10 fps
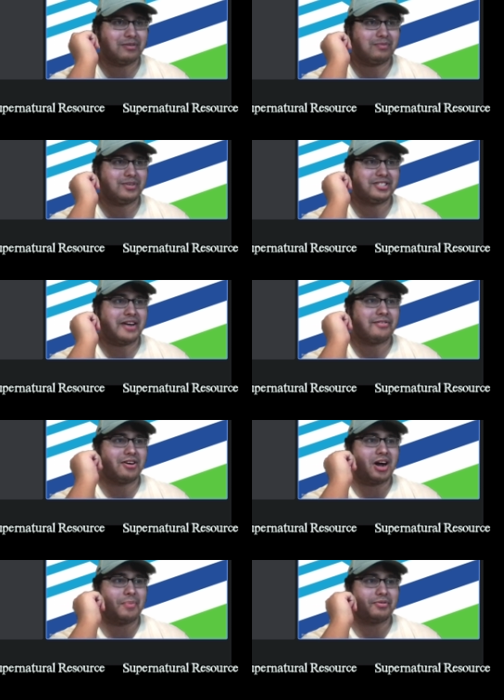was ever
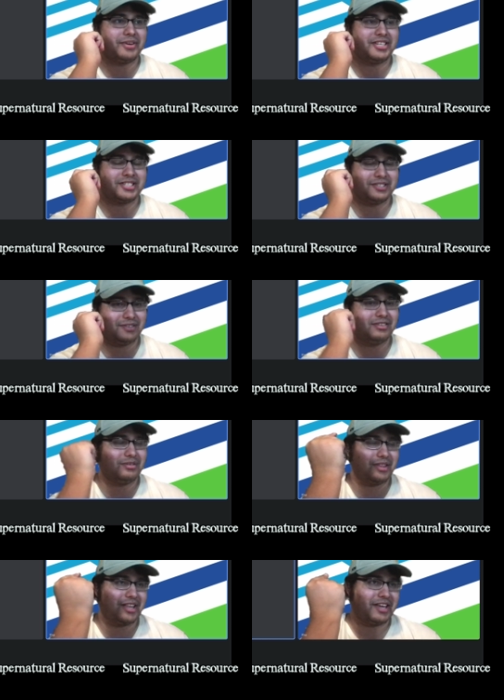operational,
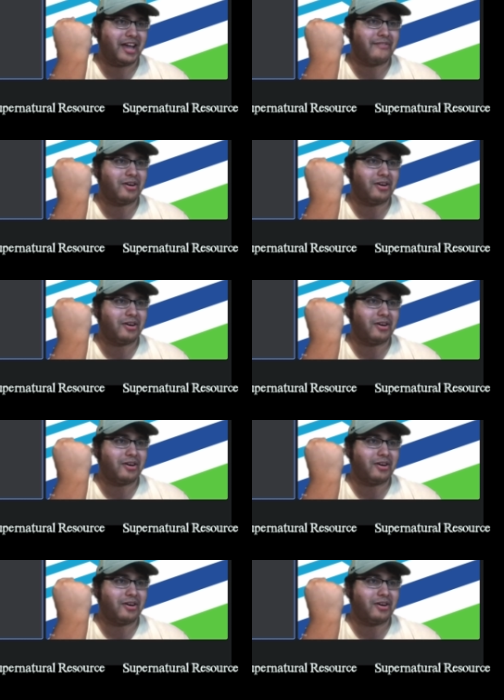that they ever